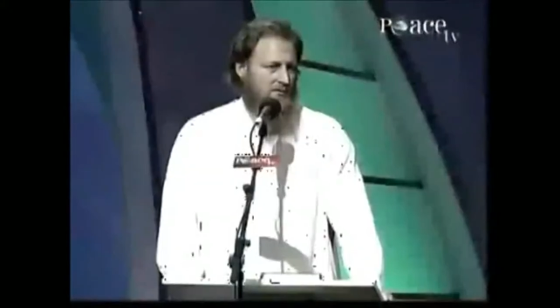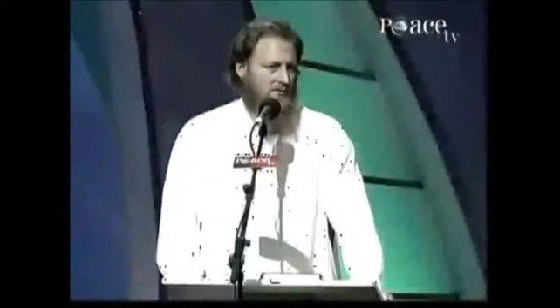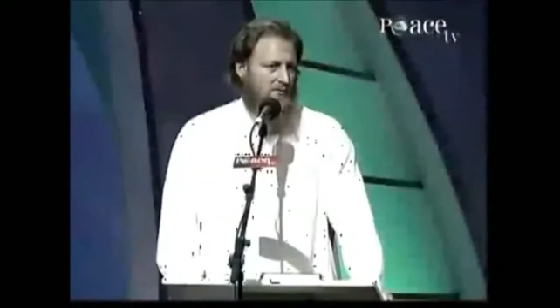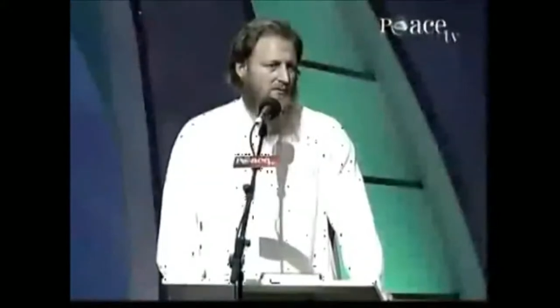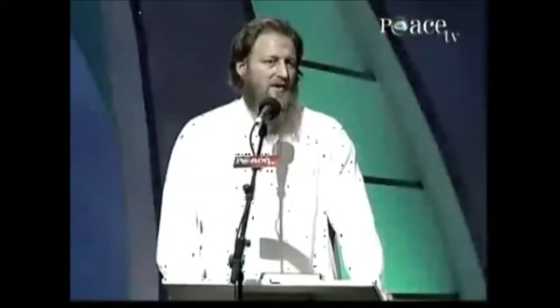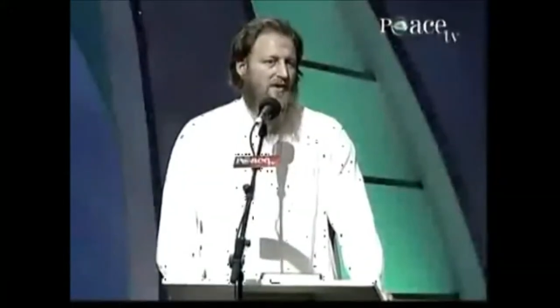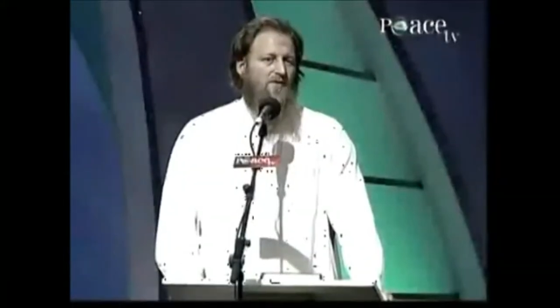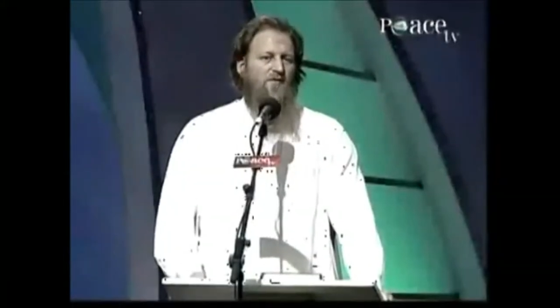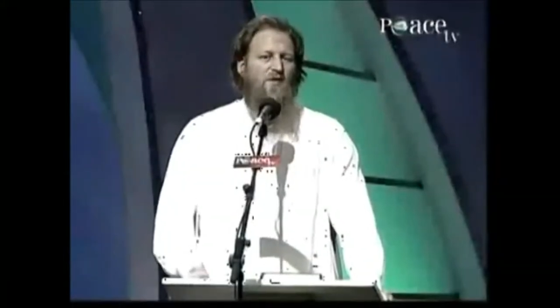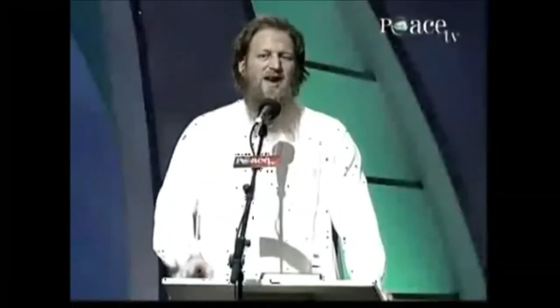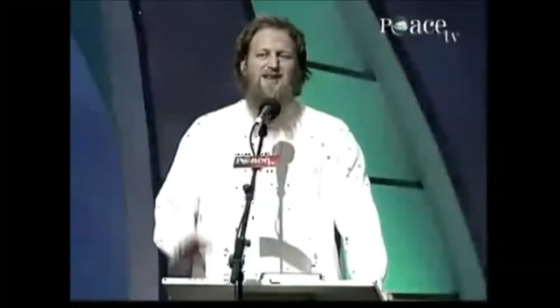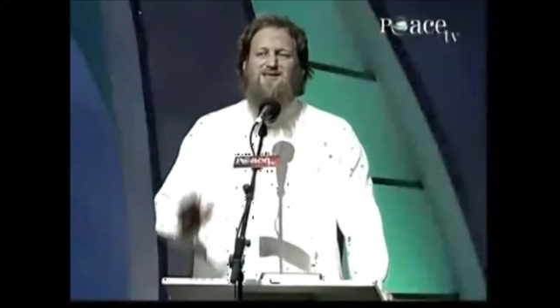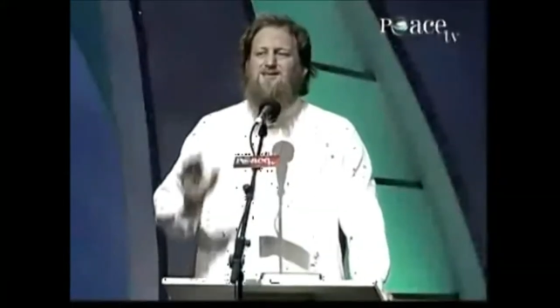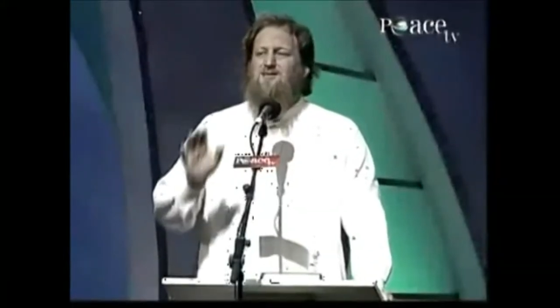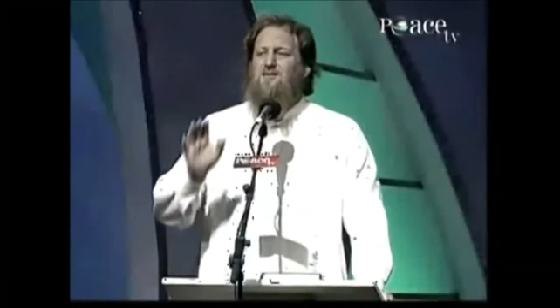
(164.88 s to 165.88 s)
But in
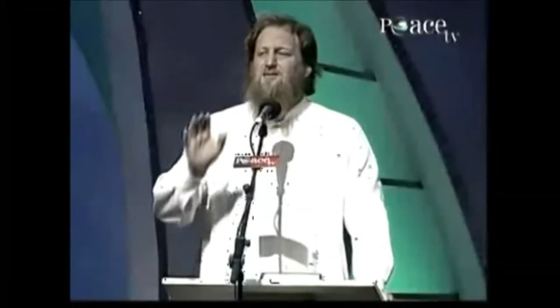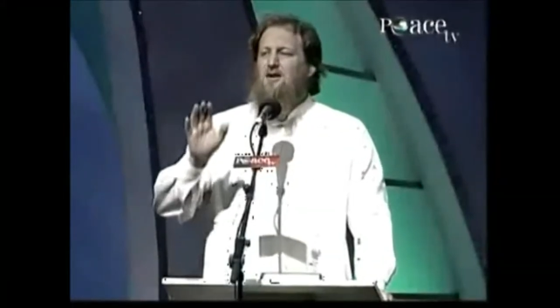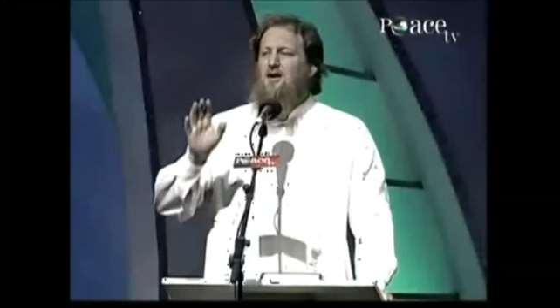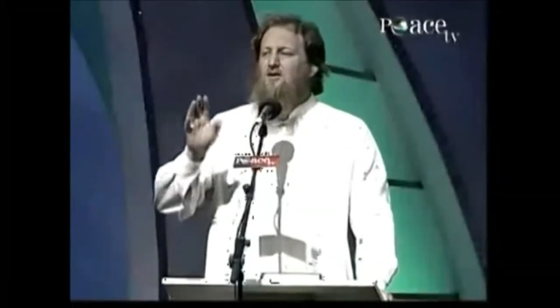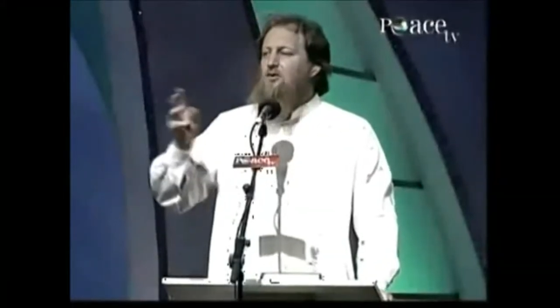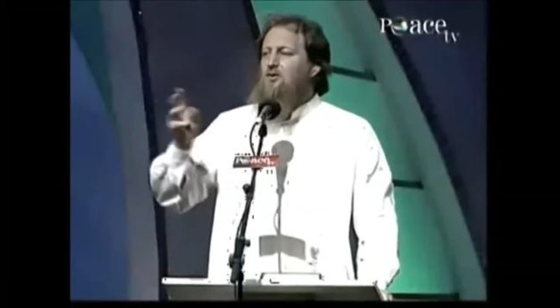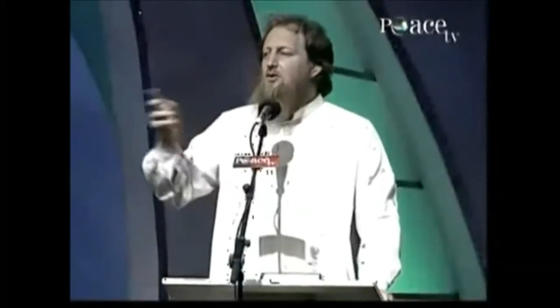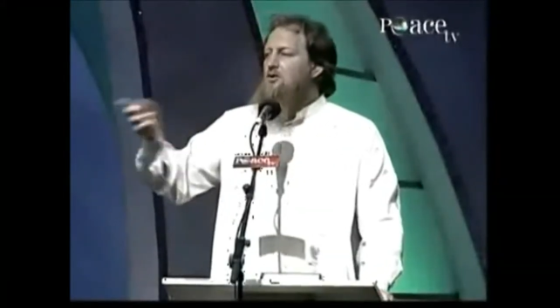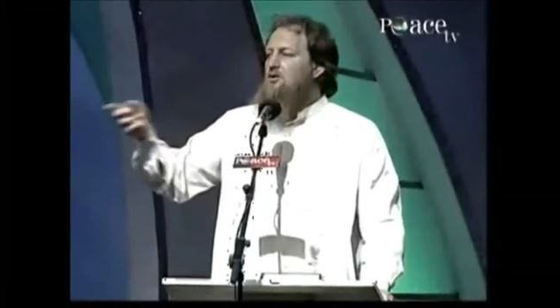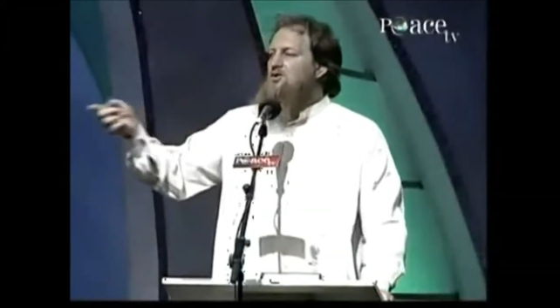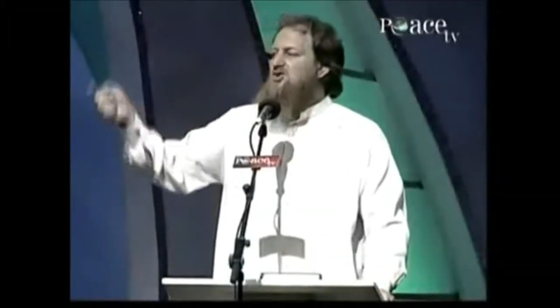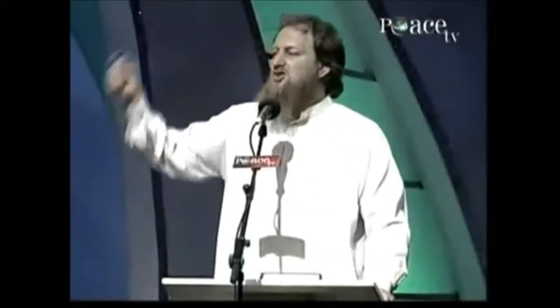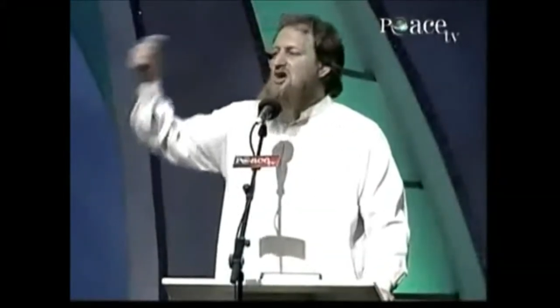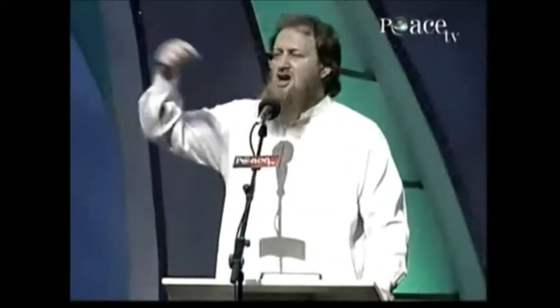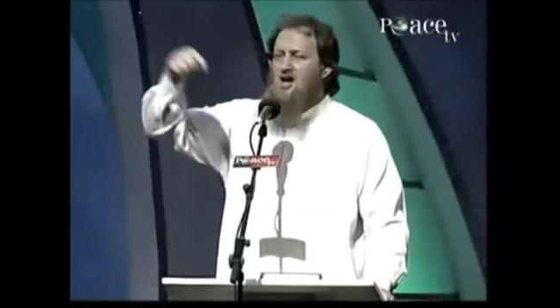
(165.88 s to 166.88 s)
fact, if you
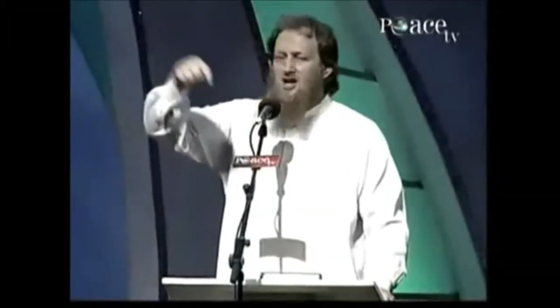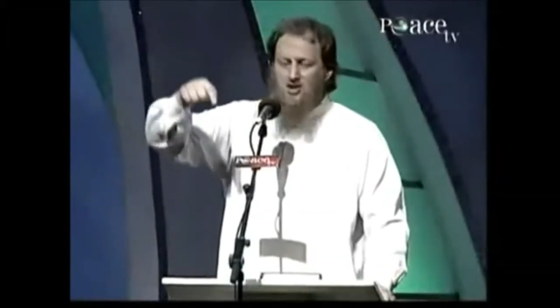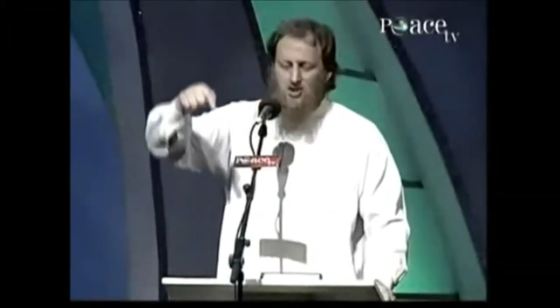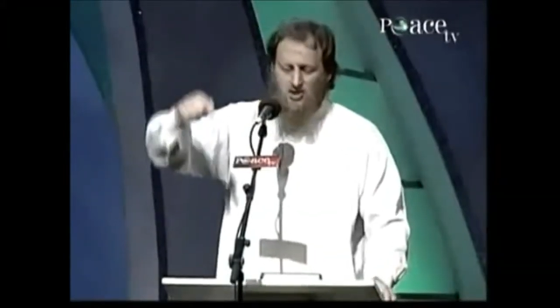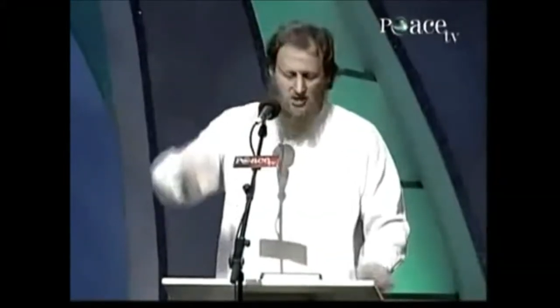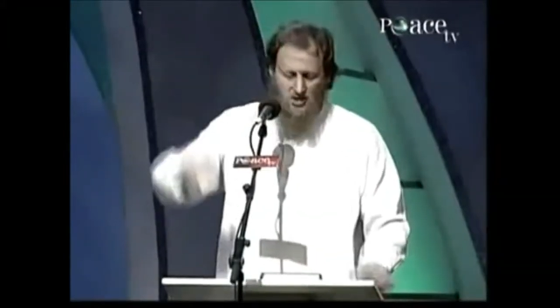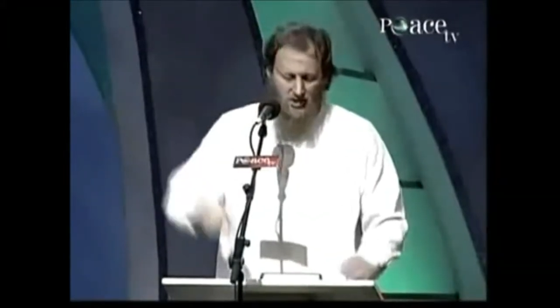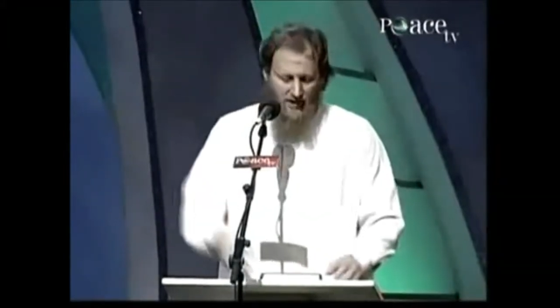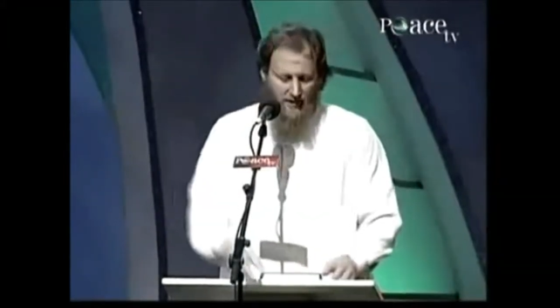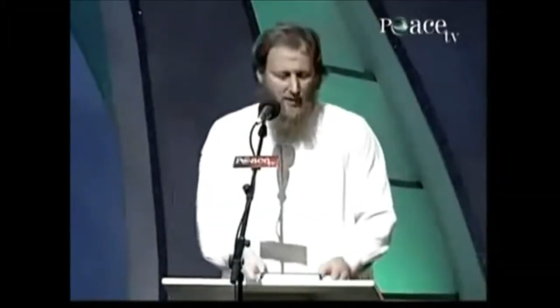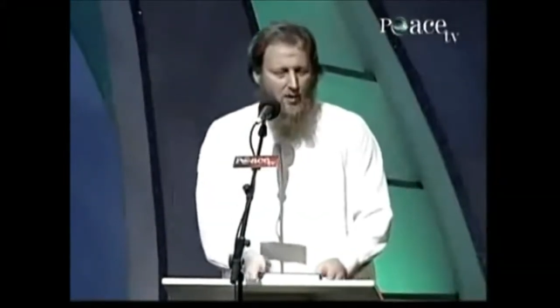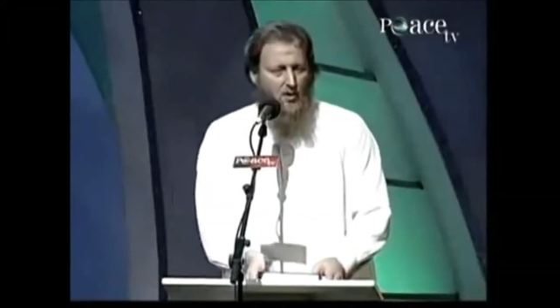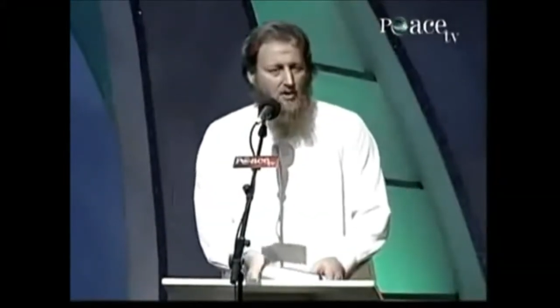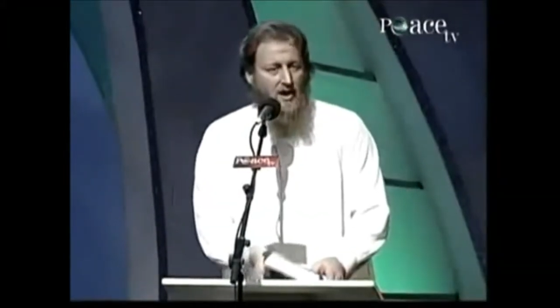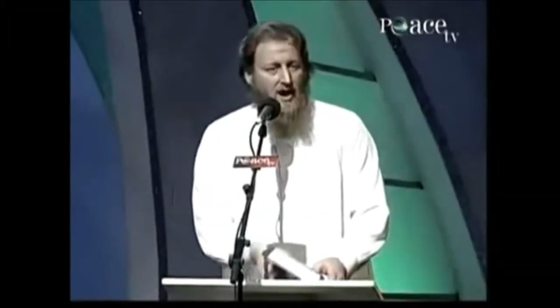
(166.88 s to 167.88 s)
search in the
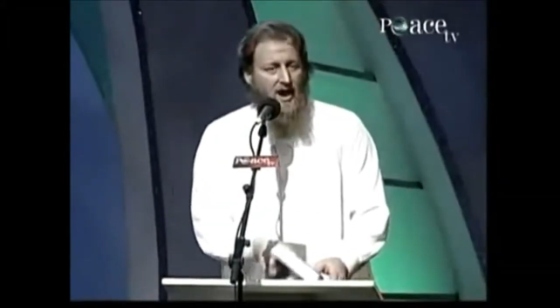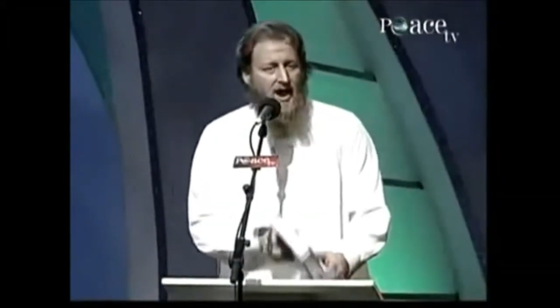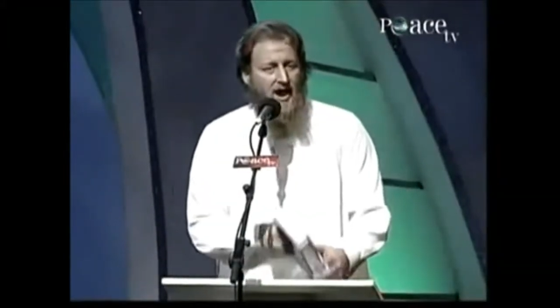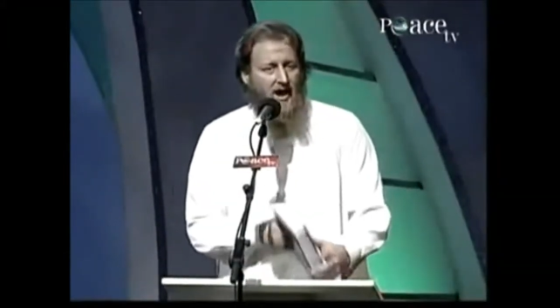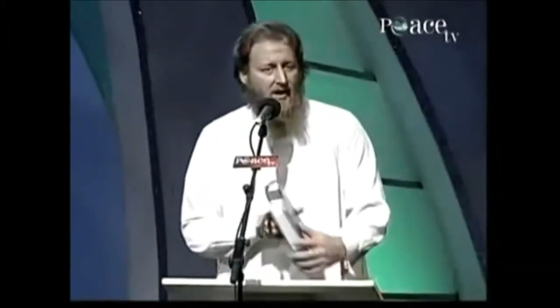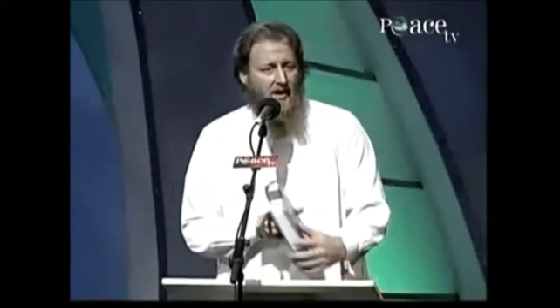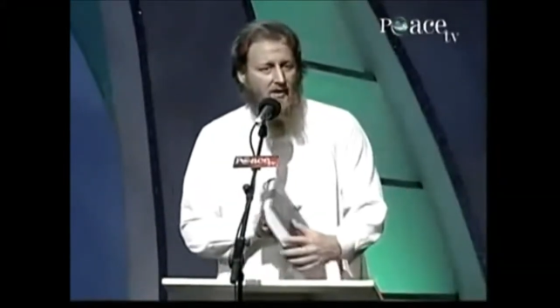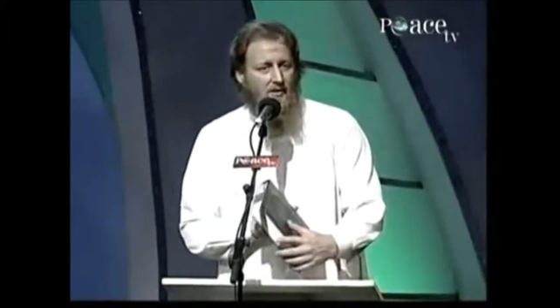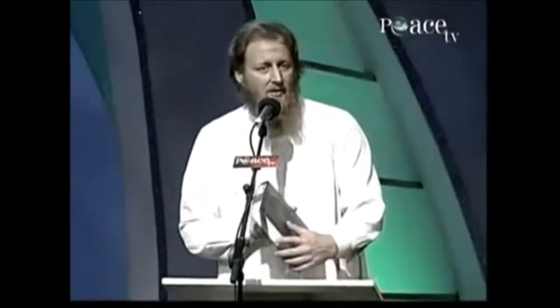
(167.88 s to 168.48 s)
Quran